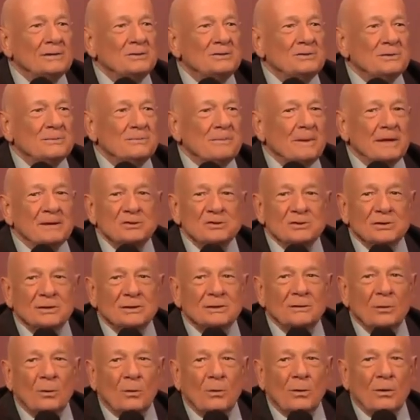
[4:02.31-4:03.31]
dimension
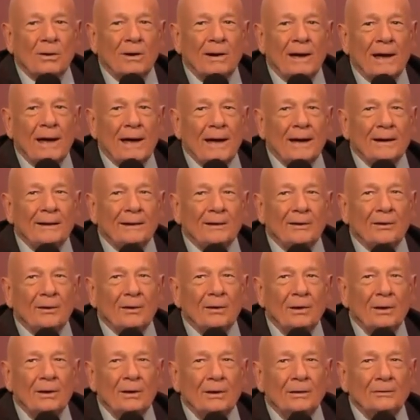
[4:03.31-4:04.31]
or a higher
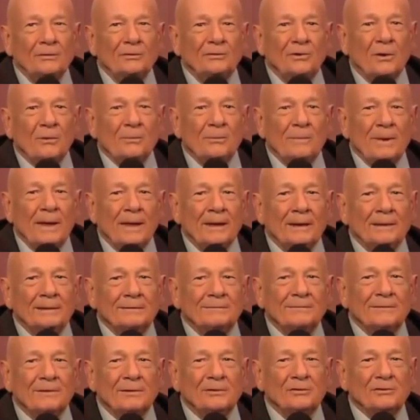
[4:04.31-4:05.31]
domain
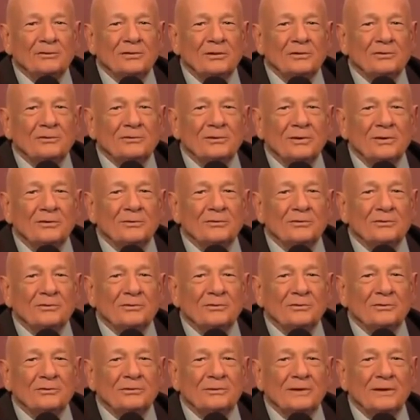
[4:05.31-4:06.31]
of
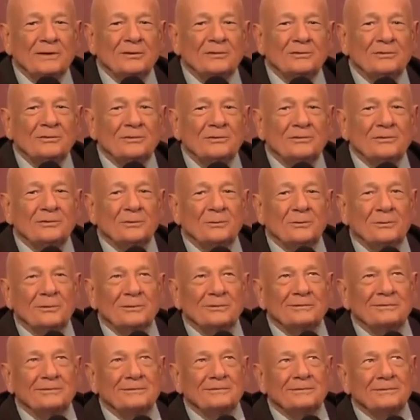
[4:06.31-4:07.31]
existence that sort
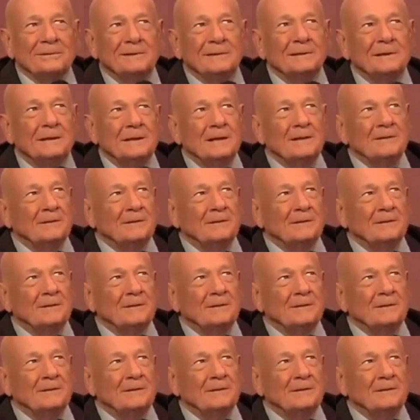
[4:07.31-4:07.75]
of